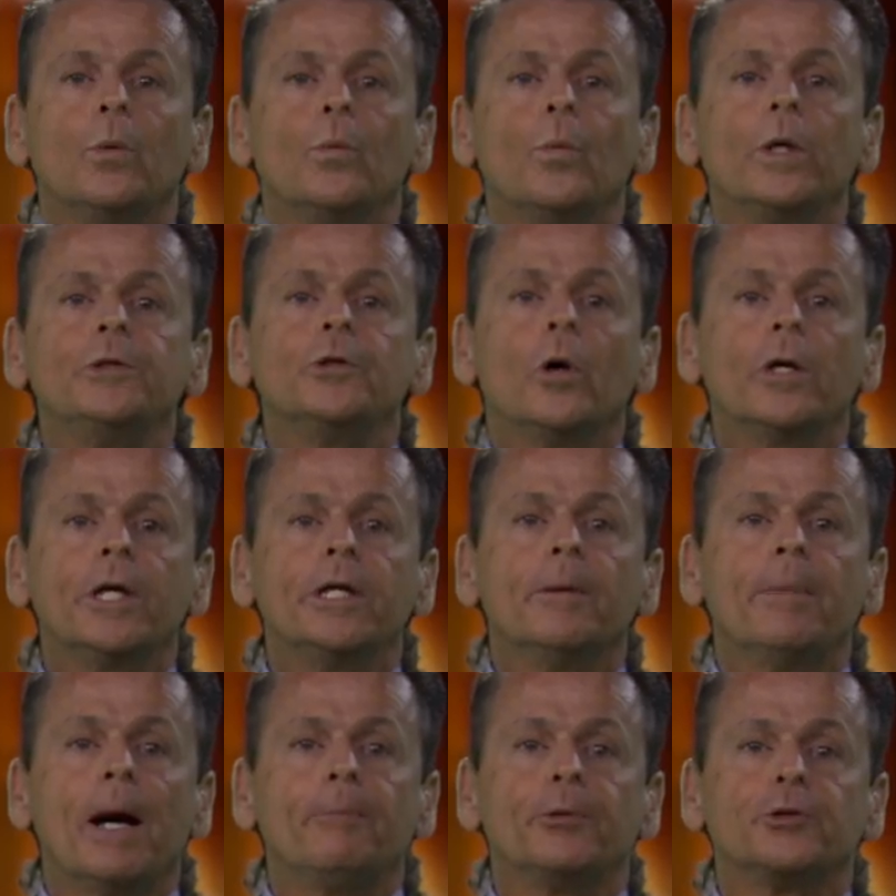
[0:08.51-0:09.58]
When talking
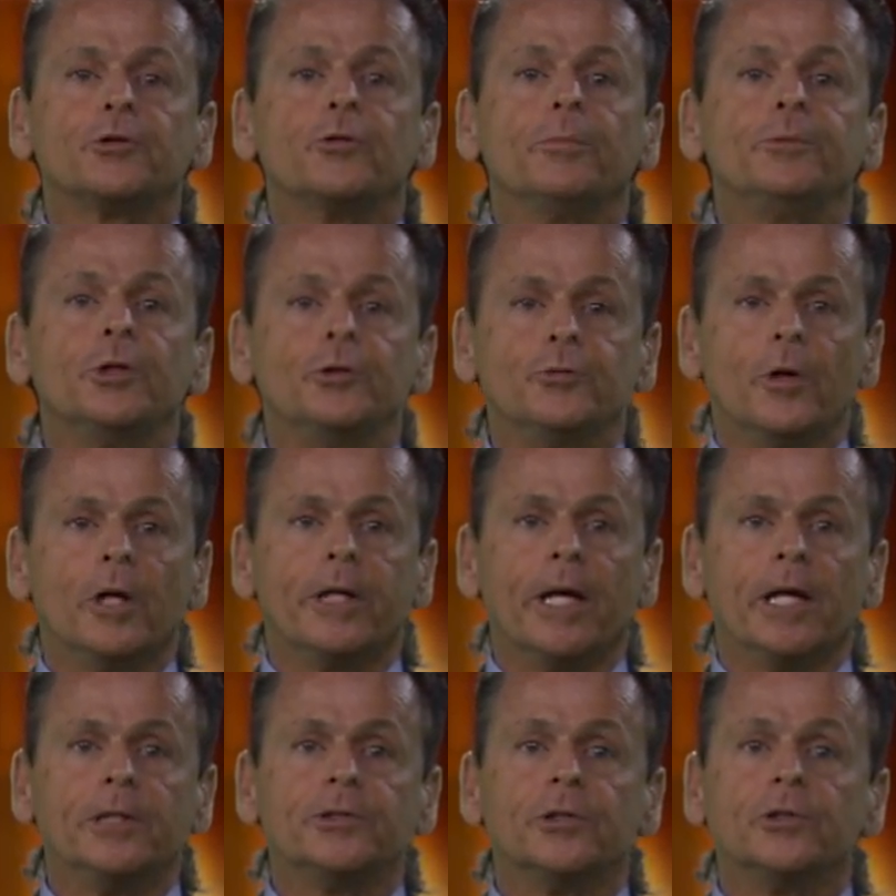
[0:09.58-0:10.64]
about prescription drug
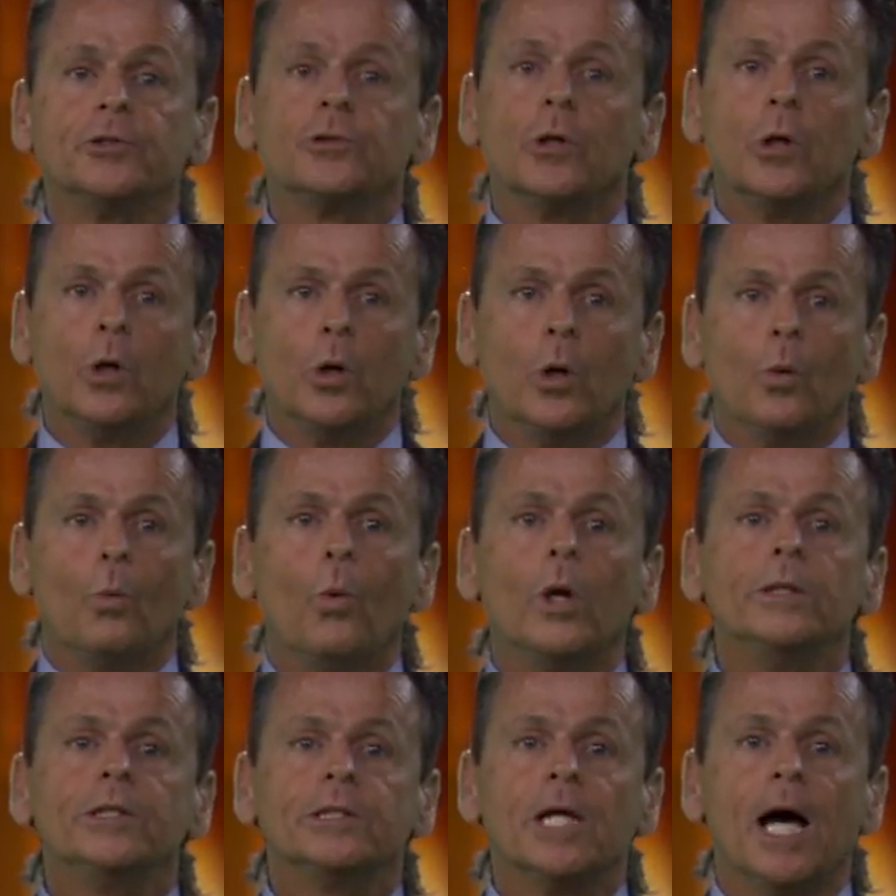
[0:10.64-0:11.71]
cases,
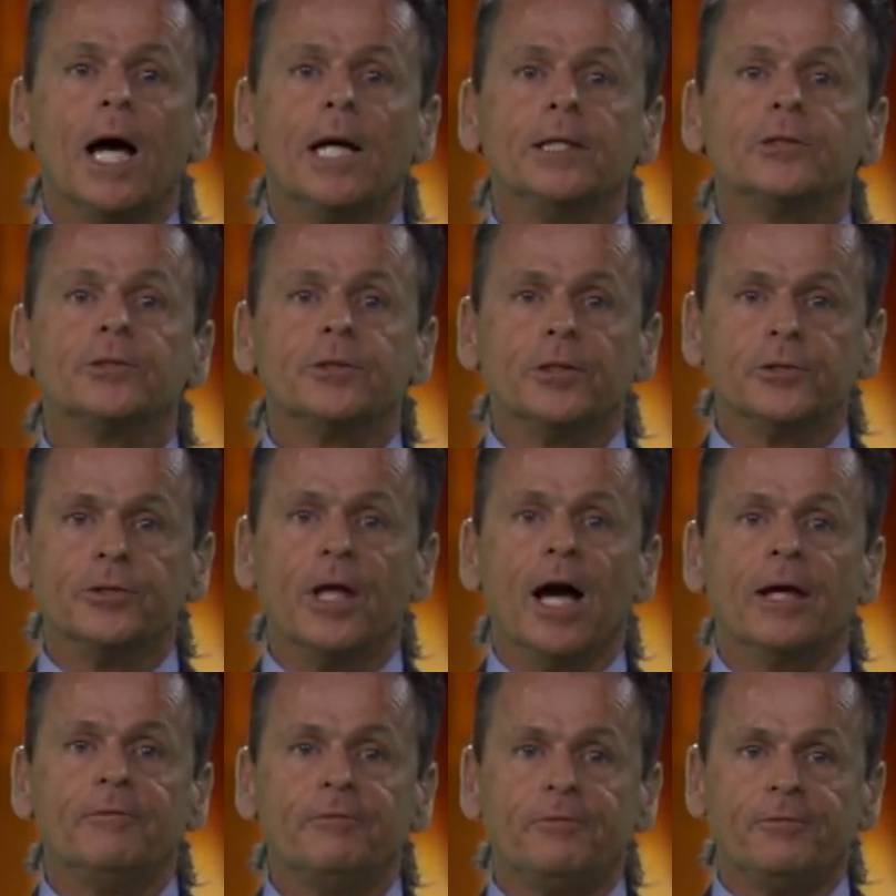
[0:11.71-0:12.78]
one size does
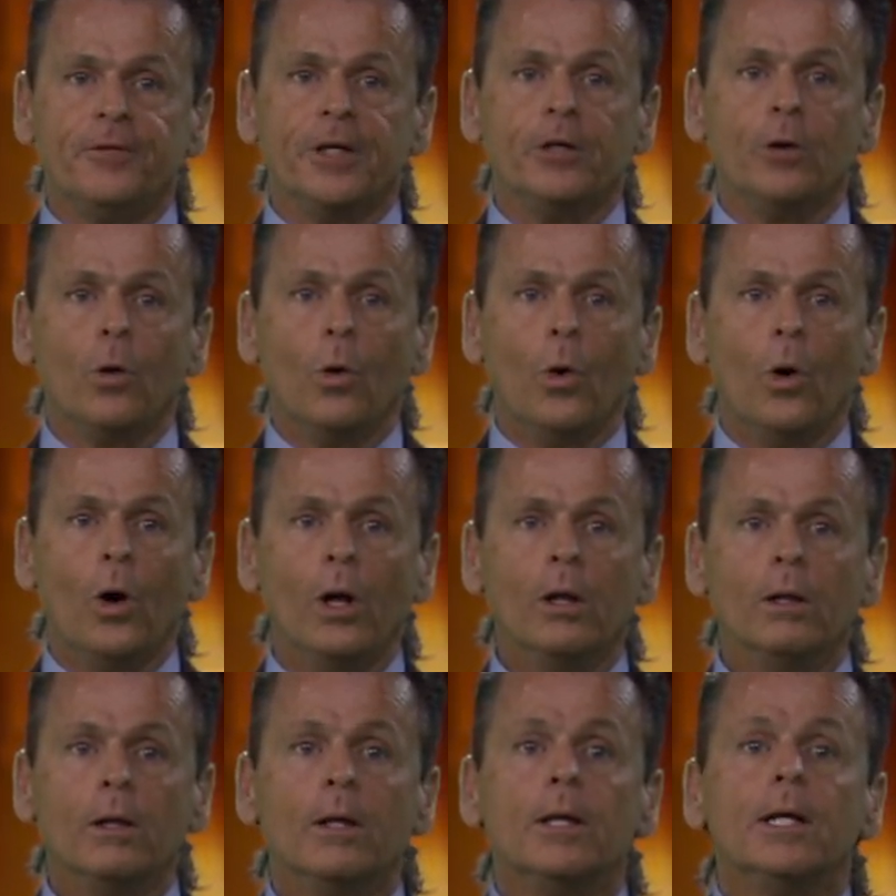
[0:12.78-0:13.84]
not fit
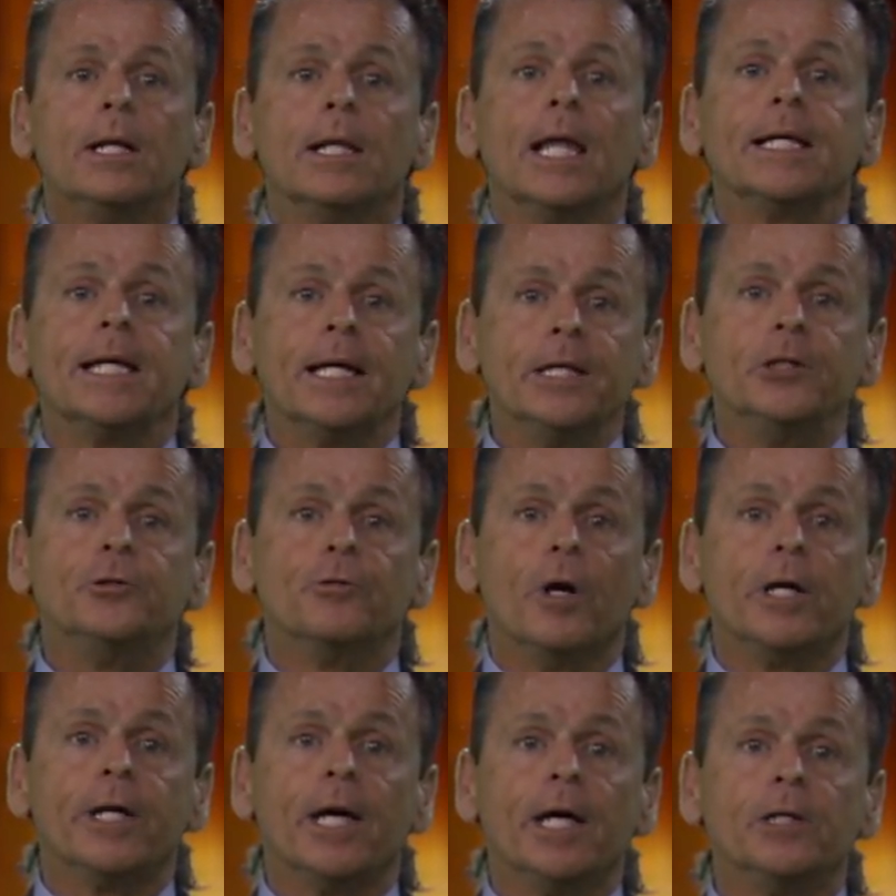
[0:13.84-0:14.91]
all. Like any
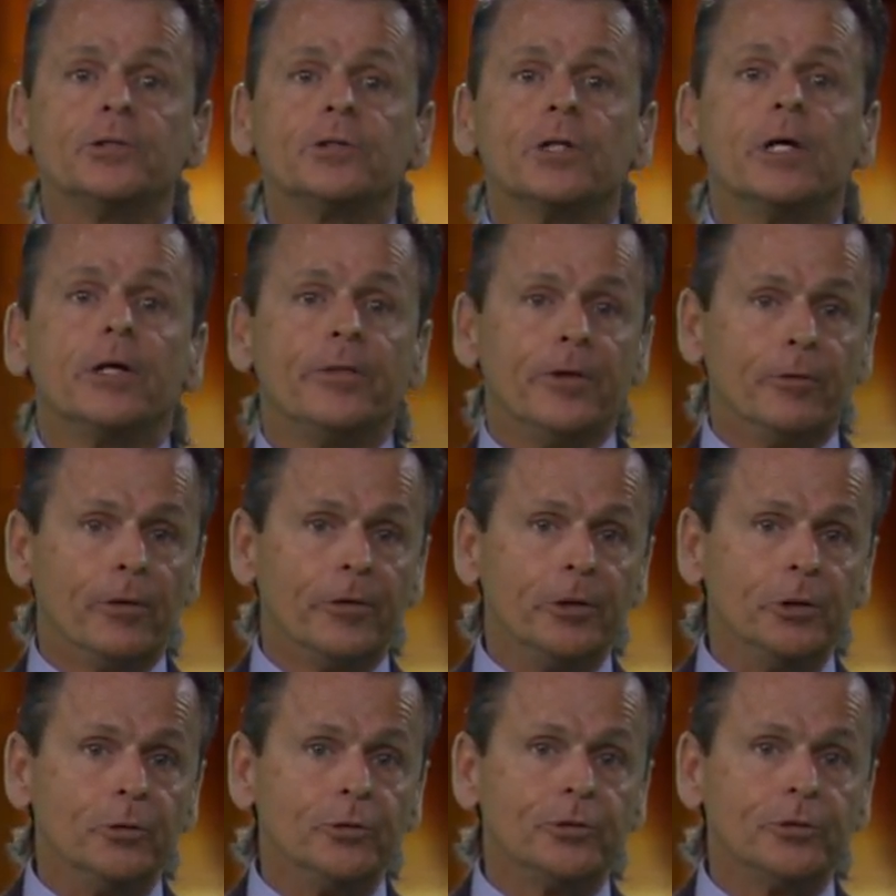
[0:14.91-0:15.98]
drug case, there are the
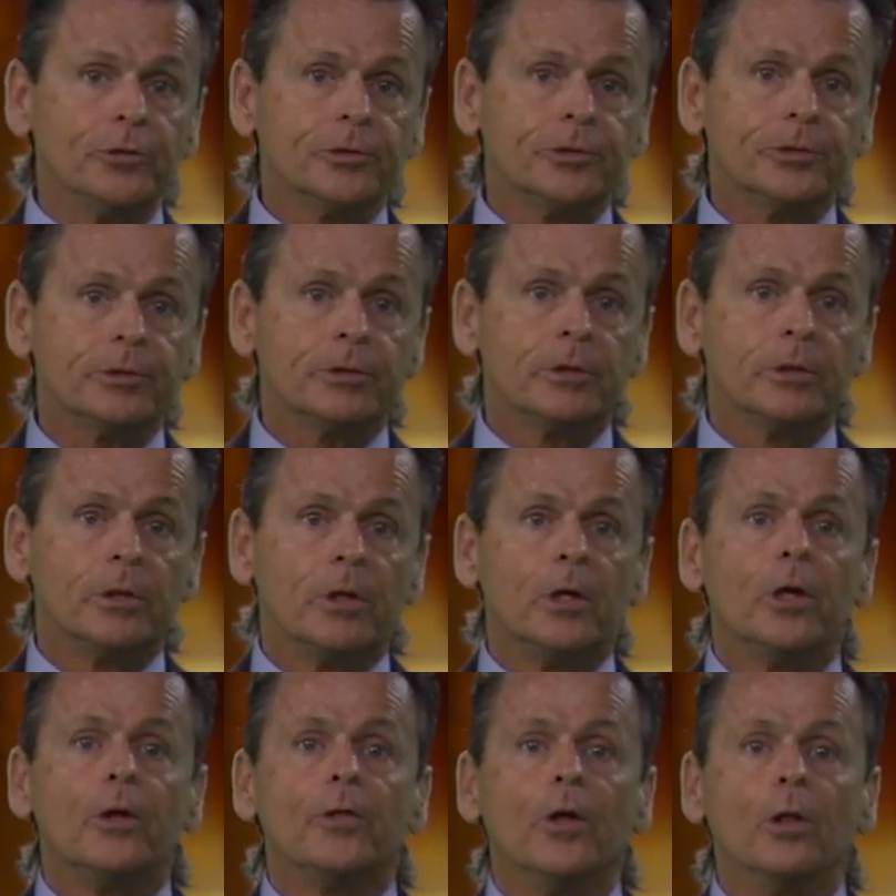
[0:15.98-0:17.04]
users,
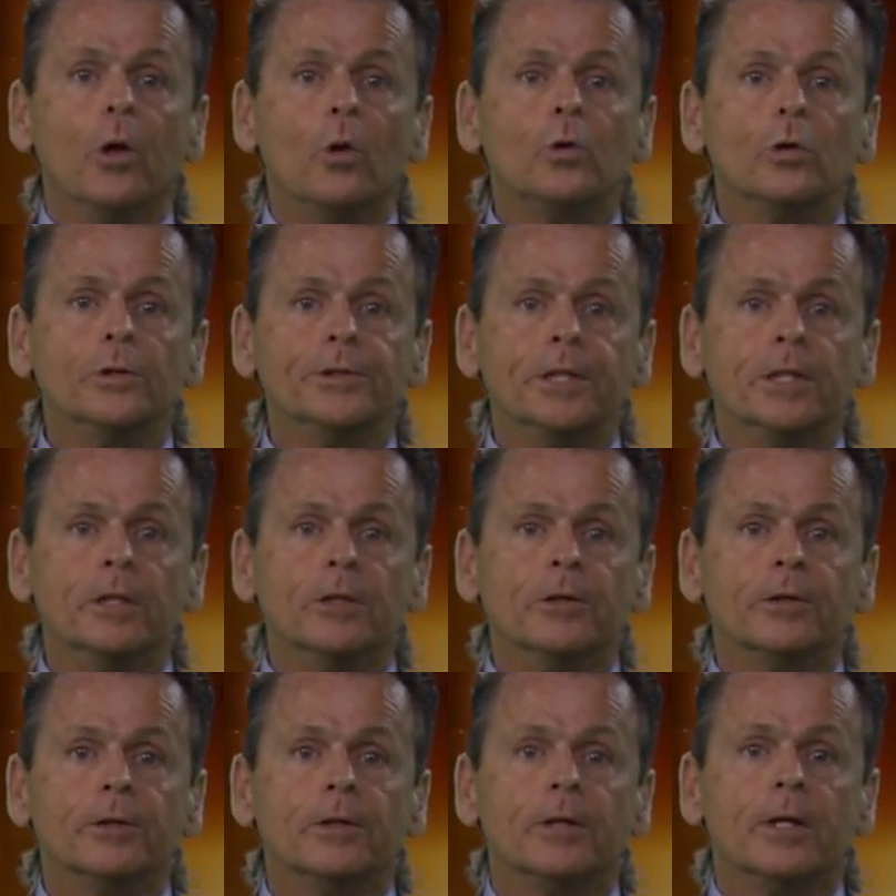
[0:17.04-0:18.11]
the local
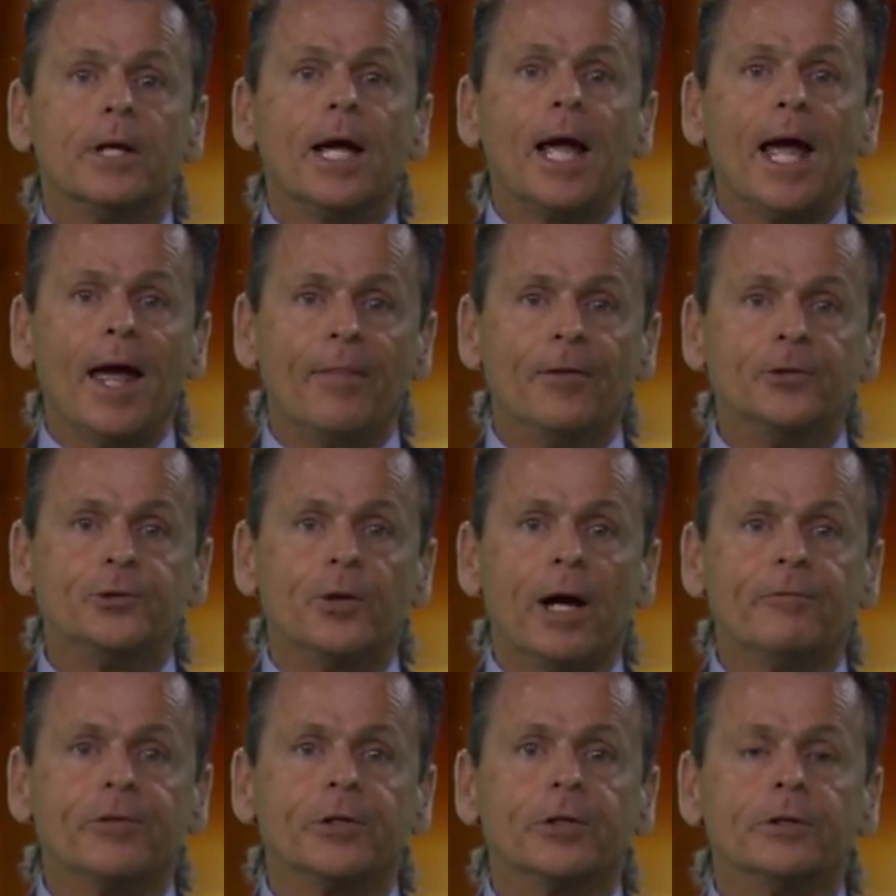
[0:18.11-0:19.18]
dealer, and the
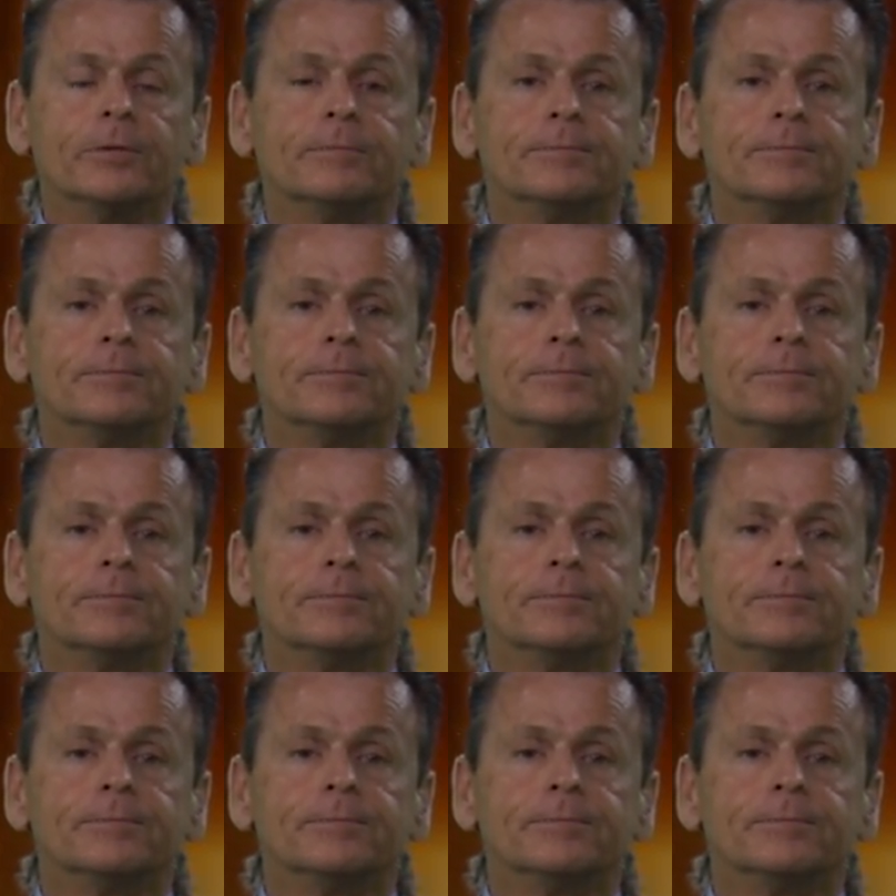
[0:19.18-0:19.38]
trafficker.